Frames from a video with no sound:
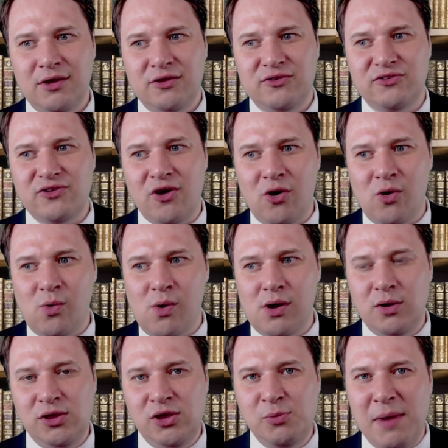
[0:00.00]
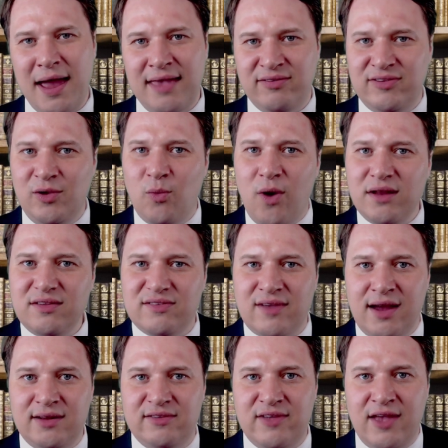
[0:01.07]
So you might see one
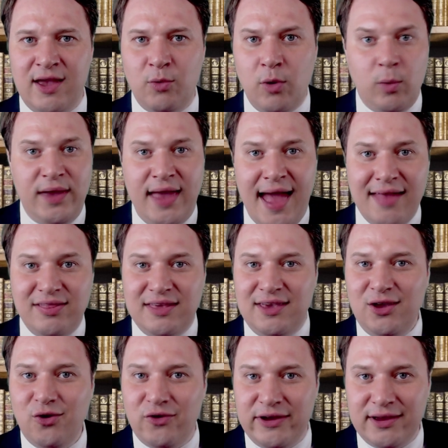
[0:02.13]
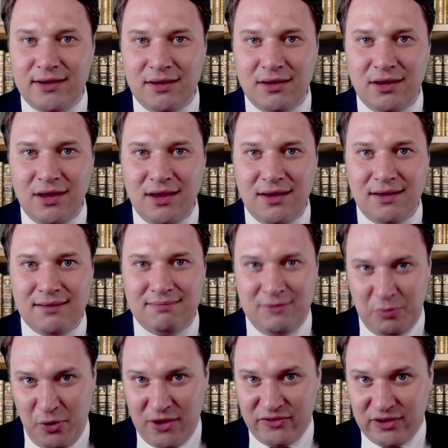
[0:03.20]
side saying, well, we had the hearing,
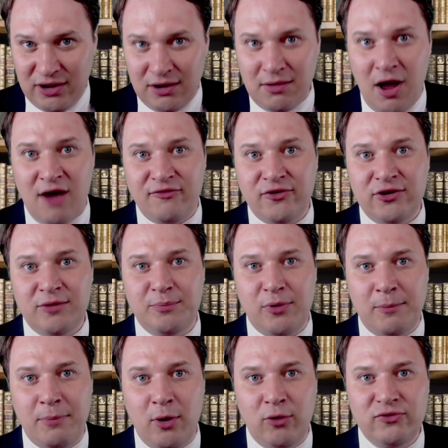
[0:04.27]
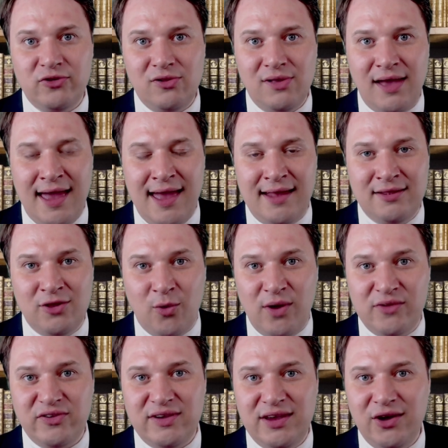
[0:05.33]
the president offered a proposal, and there
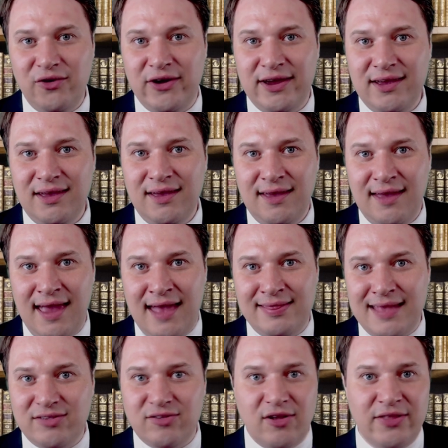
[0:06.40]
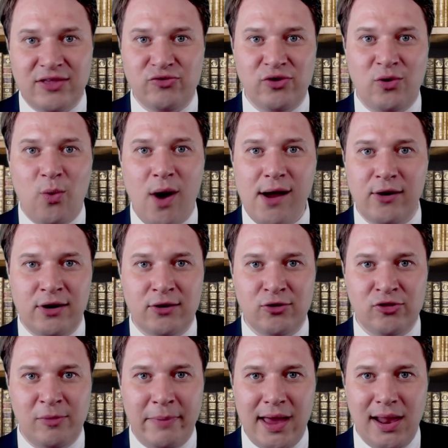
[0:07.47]
was a hearing, and that's all that's required
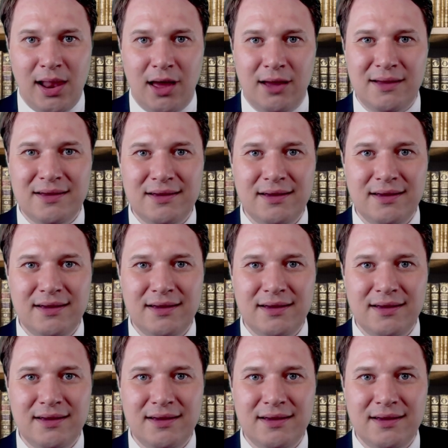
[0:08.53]
under the bylaw.